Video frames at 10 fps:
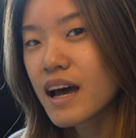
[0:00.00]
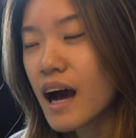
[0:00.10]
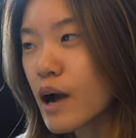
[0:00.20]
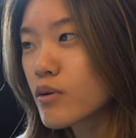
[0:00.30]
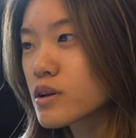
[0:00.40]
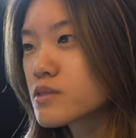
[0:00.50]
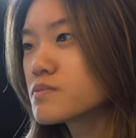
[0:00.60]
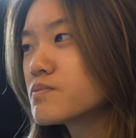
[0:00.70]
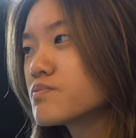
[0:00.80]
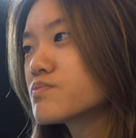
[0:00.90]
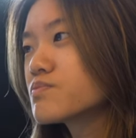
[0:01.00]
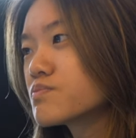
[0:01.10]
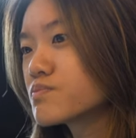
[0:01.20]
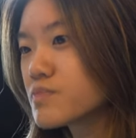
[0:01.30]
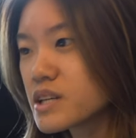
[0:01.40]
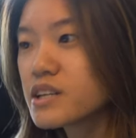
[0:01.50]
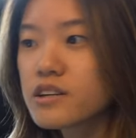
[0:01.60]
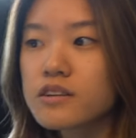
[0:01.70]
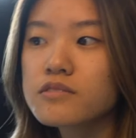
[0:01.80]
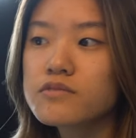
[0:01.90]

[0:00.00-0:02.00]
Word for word: I would be here